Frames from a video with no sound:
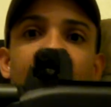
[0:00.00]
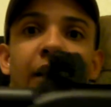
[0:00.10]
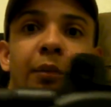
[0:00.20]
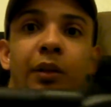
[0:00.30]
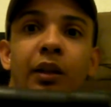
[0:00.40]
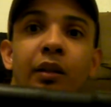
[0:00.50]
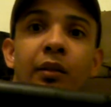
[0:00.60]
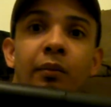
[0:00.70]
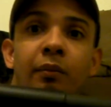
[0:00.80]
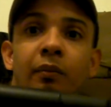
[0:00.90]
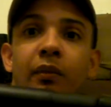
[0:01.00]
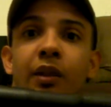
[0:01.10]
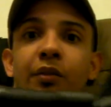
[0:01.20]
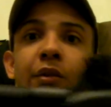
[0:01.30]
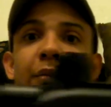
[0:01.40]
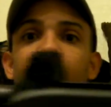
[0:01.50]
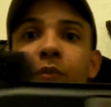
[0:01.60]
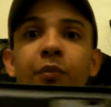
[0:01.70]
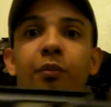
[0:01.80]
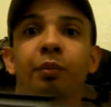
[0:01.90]
I mean, from
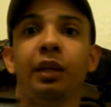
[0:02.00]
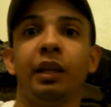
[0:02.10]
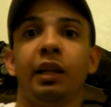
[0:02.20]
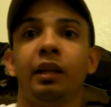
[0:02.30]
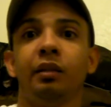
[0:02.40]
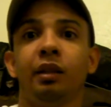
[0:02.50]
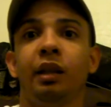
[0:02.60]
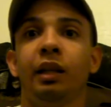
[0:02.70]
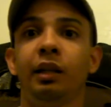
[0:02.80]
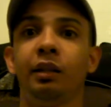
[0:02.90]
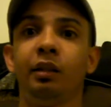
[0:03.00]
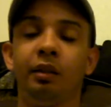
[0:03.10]
beginning to end,